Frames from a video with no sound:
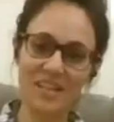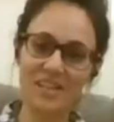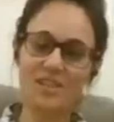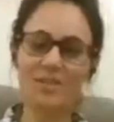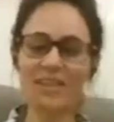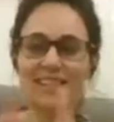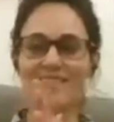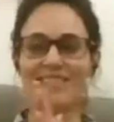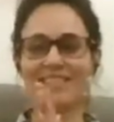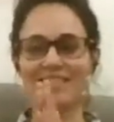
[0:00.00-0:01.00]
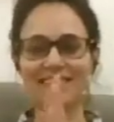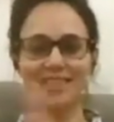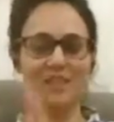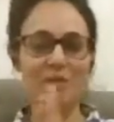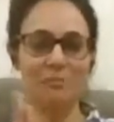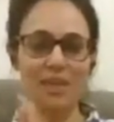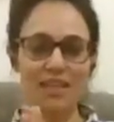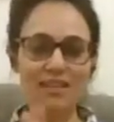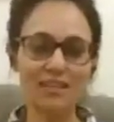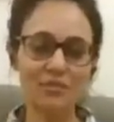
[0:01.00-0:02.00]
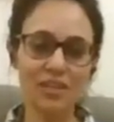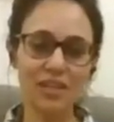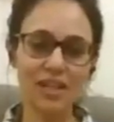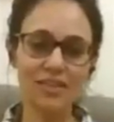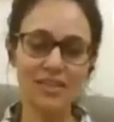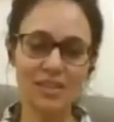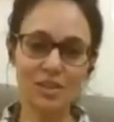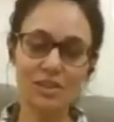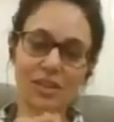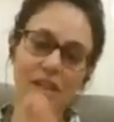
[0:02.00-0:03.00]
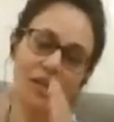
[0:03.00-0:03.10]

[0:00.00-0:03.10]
So let's begin with our session.